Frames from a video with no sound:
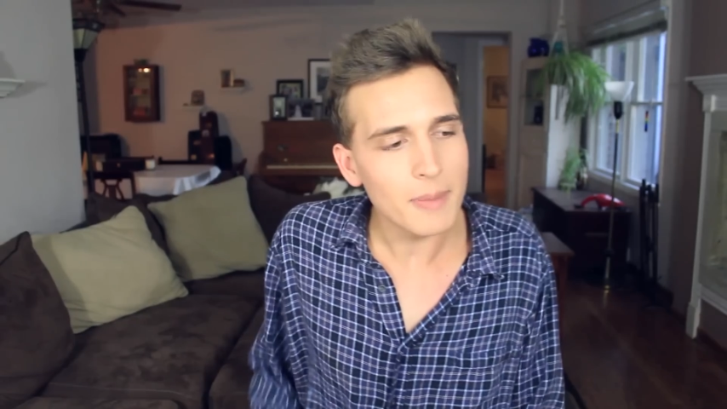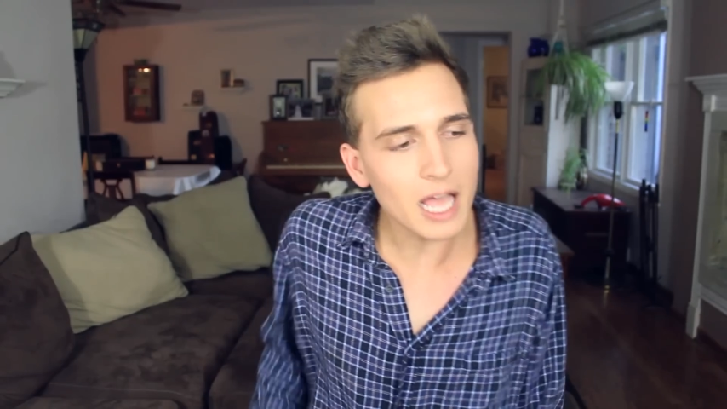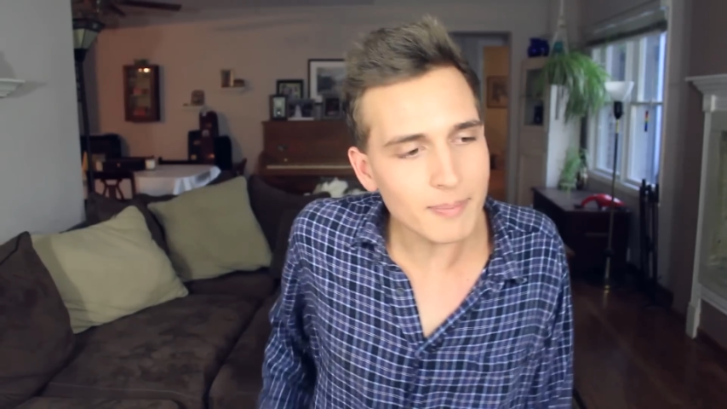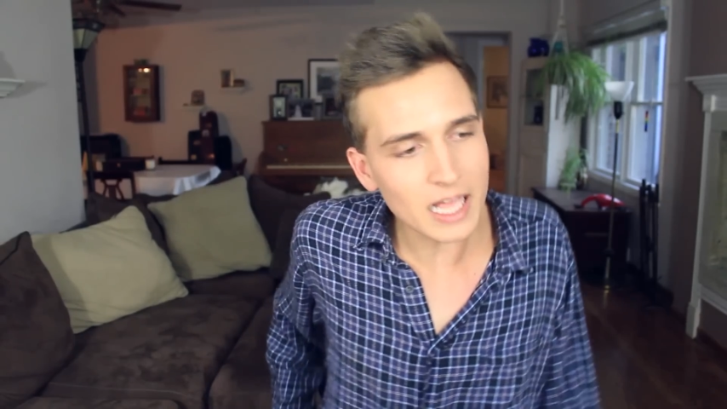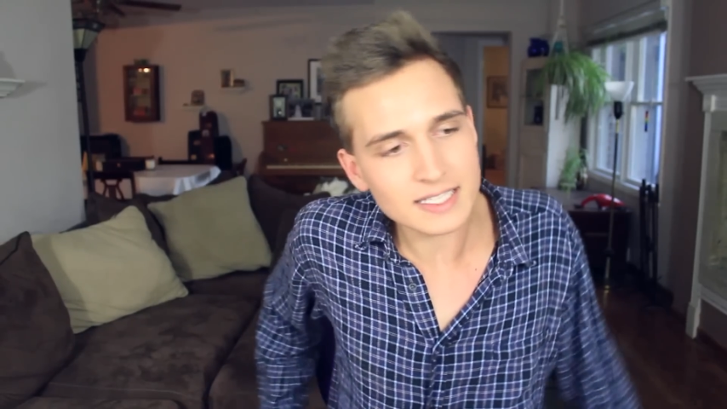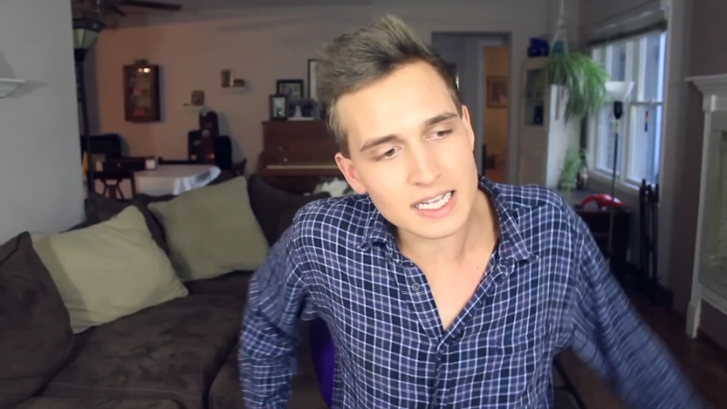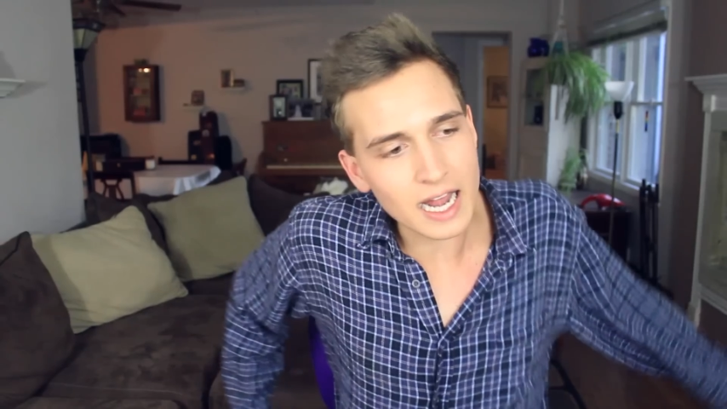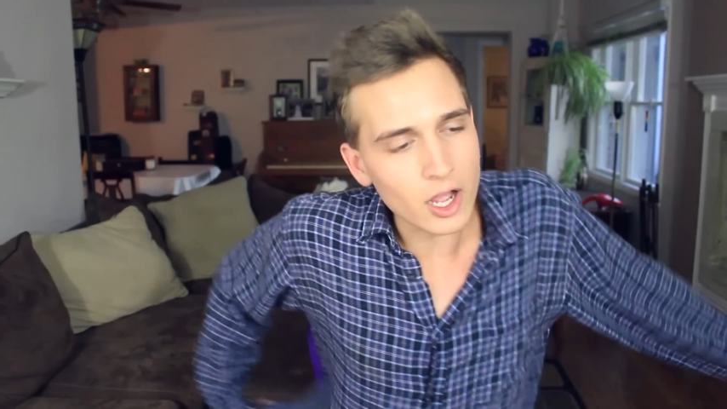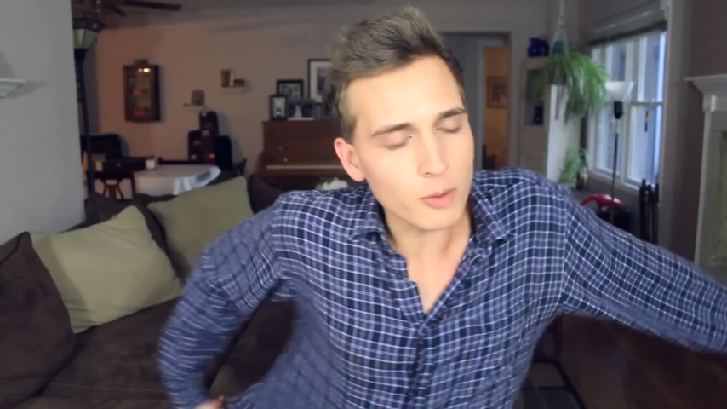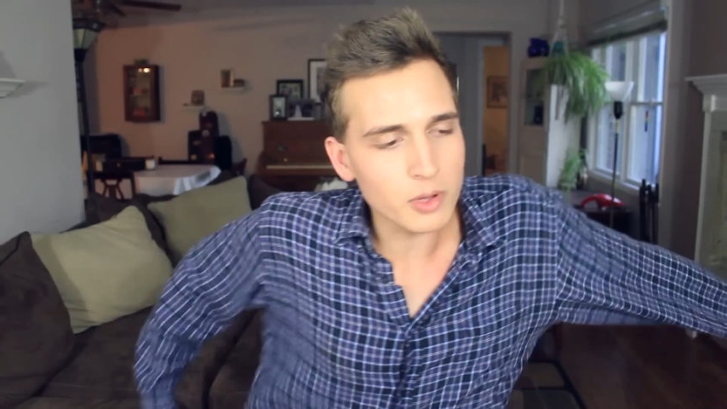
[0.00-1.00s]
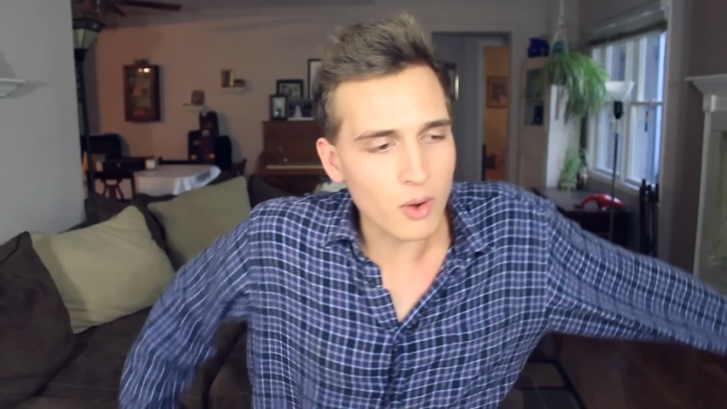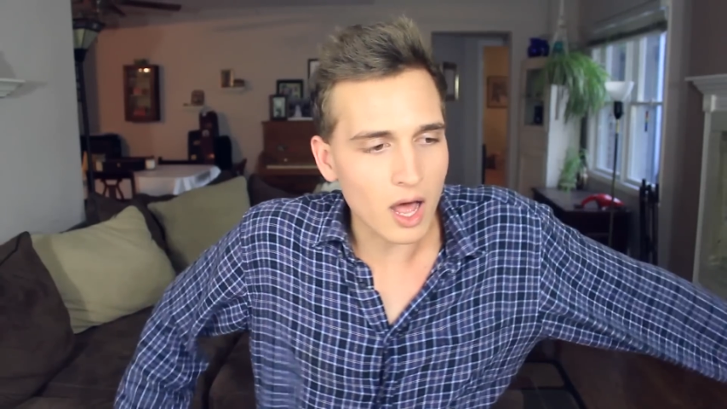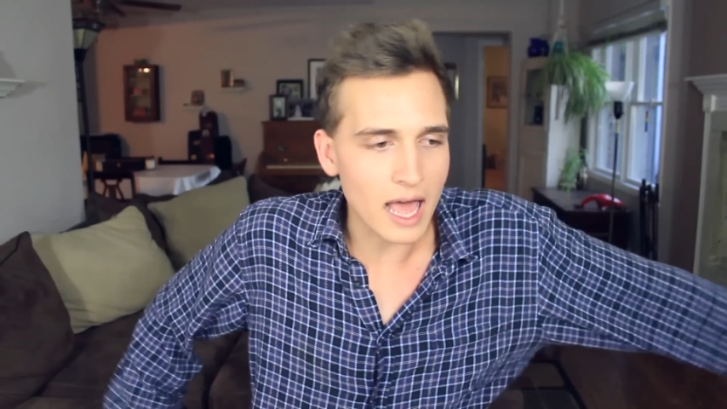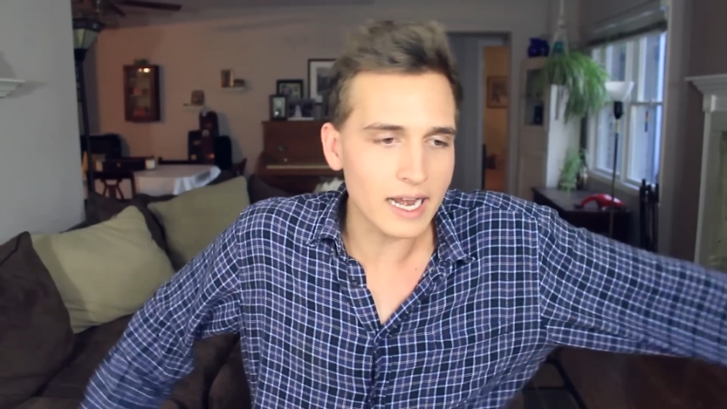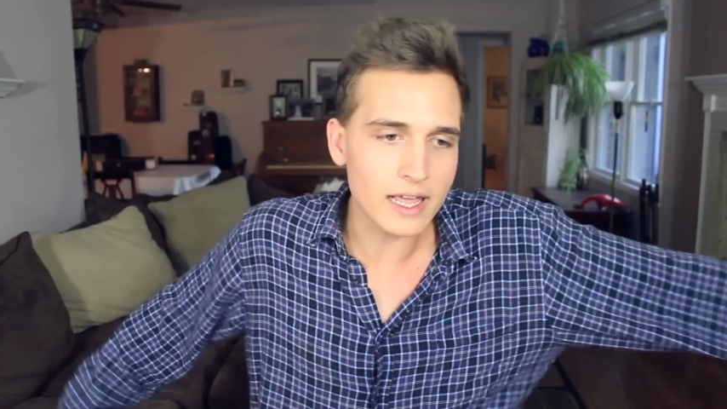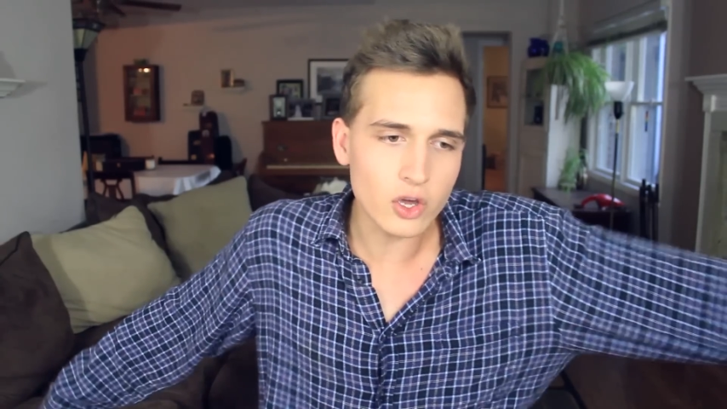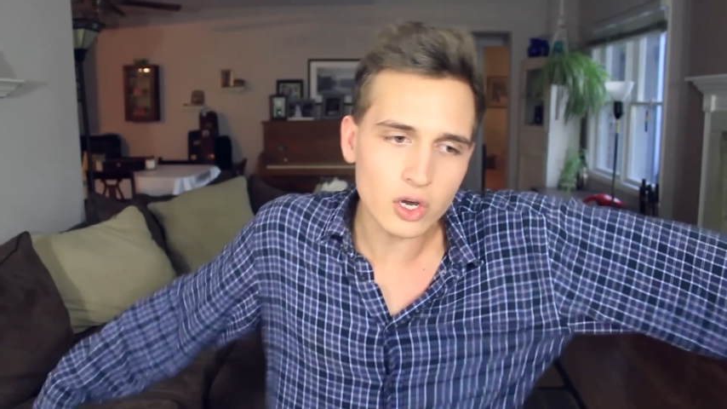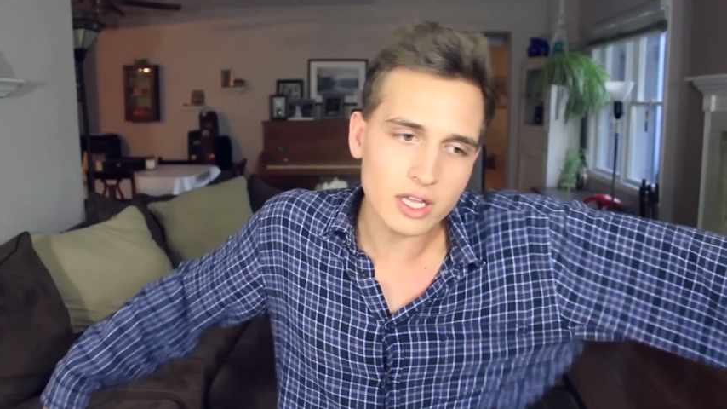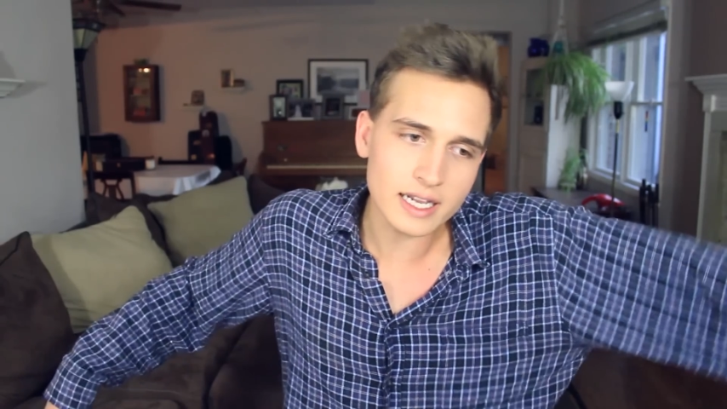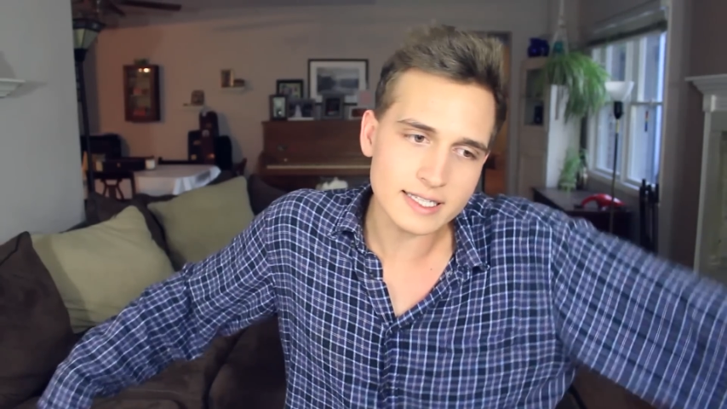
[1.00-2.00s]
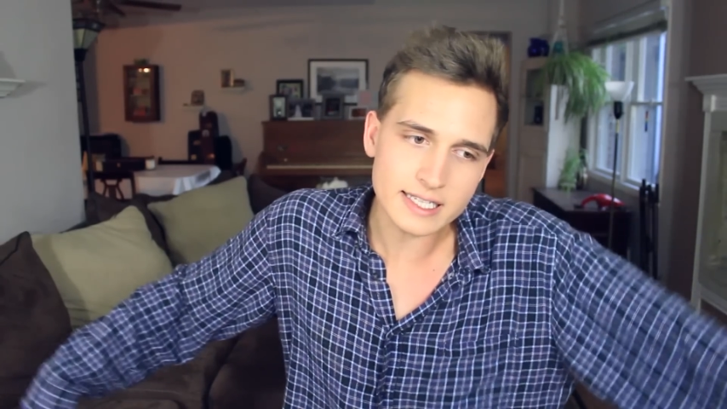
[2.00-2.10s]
But yeah, that's it. I hope you all had a good and